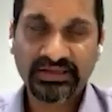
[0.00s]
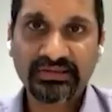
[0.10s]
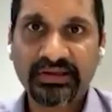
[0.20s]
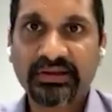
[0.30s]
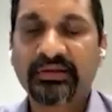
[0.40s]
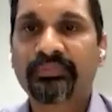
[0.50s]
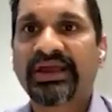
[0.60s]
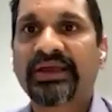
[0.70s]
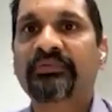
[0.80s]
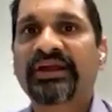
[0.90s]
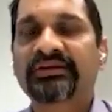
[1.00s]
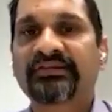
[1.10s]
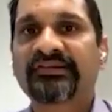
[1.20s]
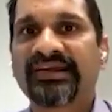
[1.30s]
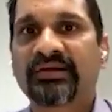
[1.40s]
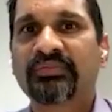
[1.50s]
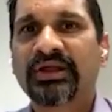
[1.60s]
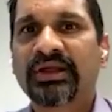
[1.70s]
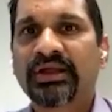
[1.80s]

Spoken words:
in the private practice setup,